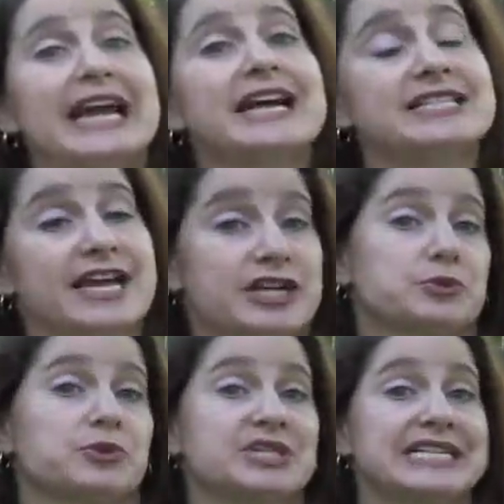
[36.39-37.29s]
has an
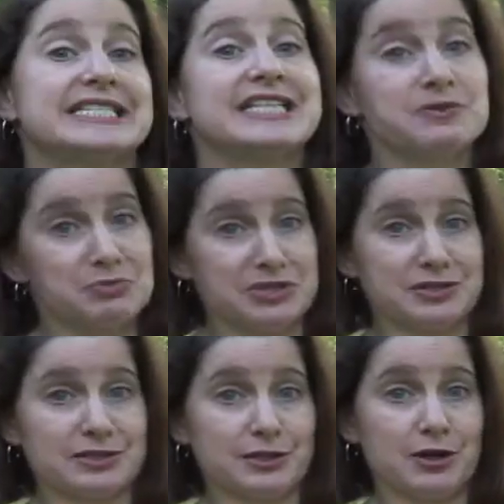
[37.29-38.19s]
expertise in
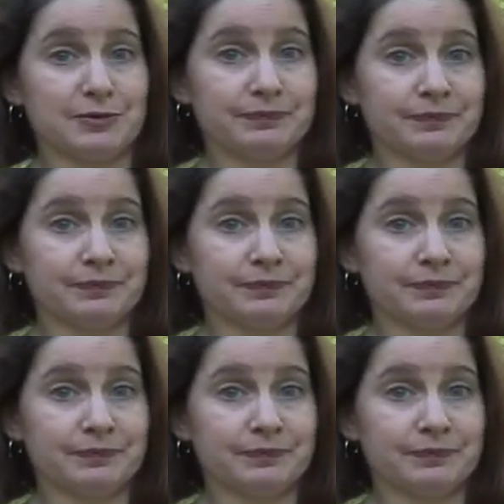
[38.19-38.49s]
business law